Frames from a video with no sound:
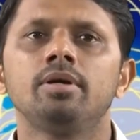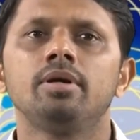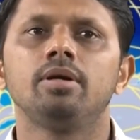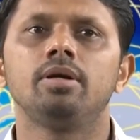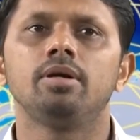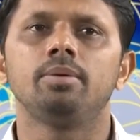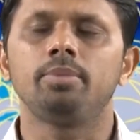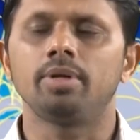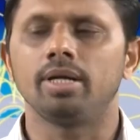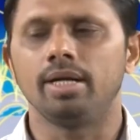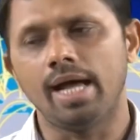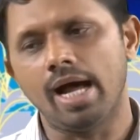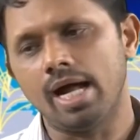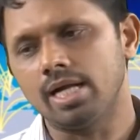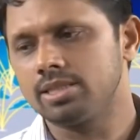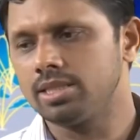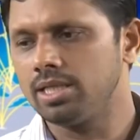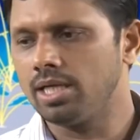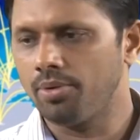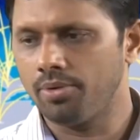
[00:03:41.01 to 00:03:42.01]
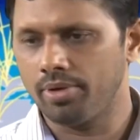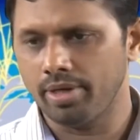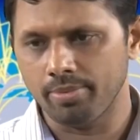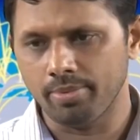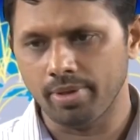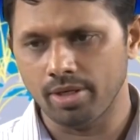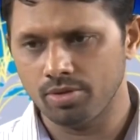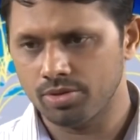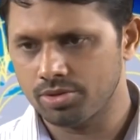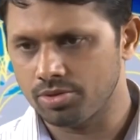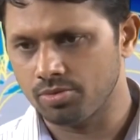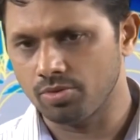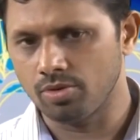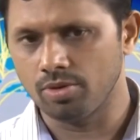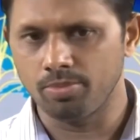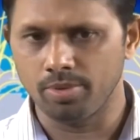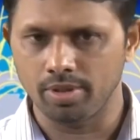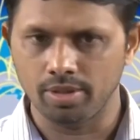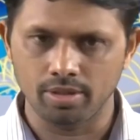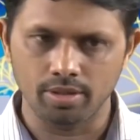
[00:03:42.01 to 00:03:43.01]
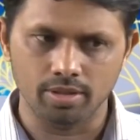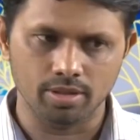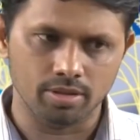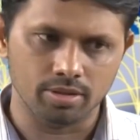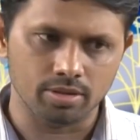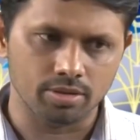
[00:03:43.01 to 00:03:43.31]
but largely our evaluation will be